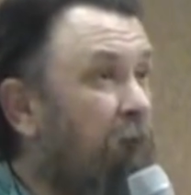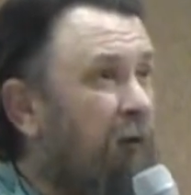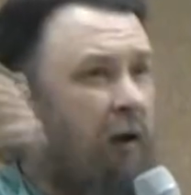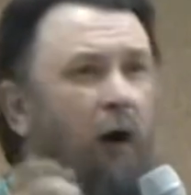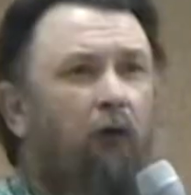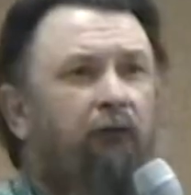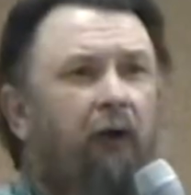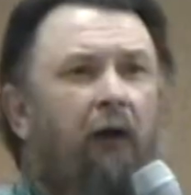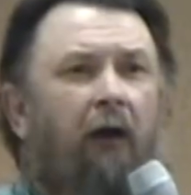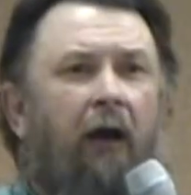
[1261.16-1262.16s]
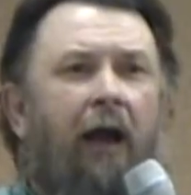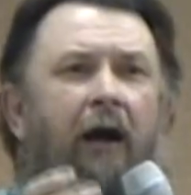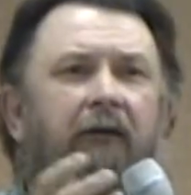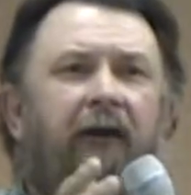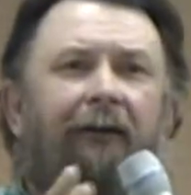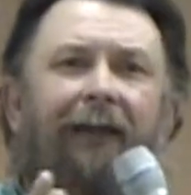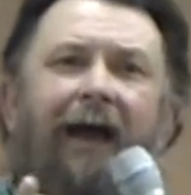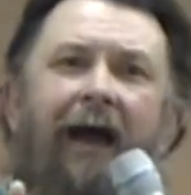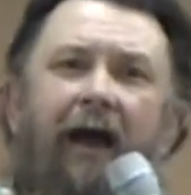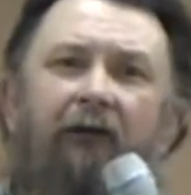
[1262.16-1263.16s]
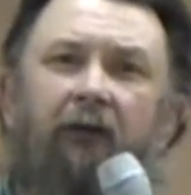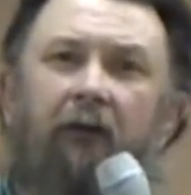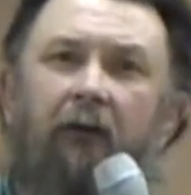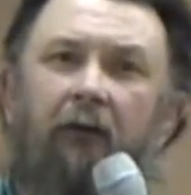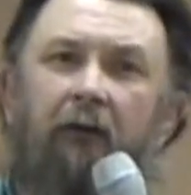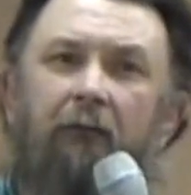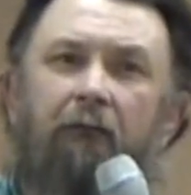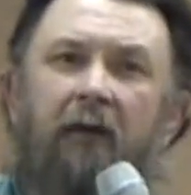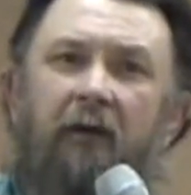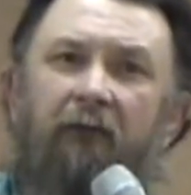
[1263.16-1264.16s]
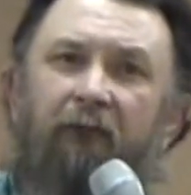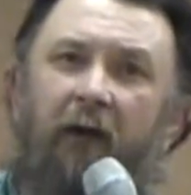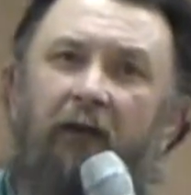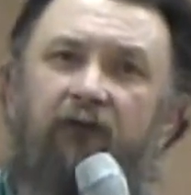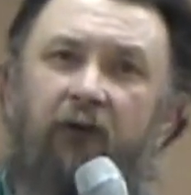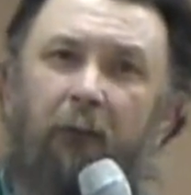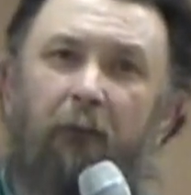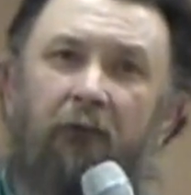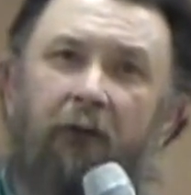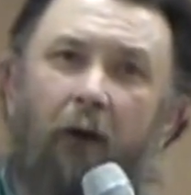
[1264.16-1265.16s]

Because how can light be in fellowship with